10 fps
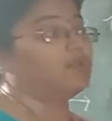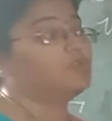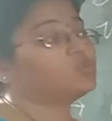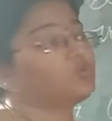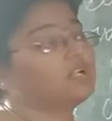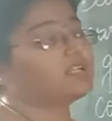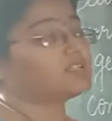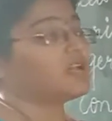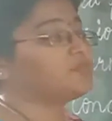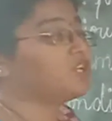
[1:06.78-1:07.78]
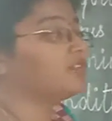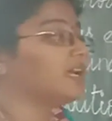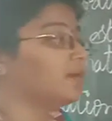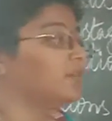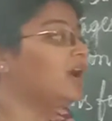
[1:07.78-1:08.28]
So let us observe
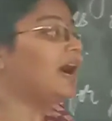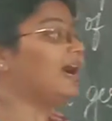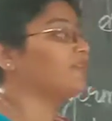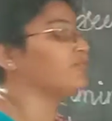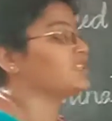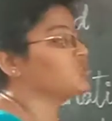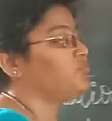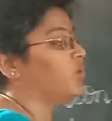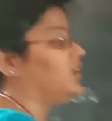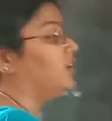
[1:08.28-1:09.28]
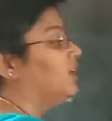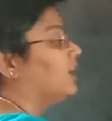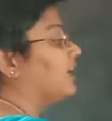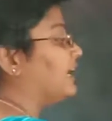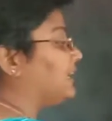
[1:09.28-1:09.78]
them, and first of
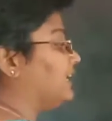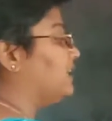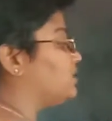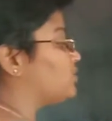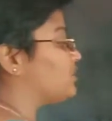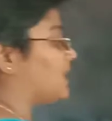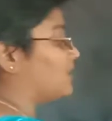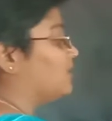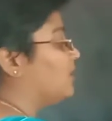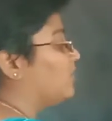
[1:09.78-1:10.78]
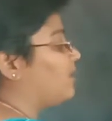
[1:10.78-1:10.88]
all, getting into that,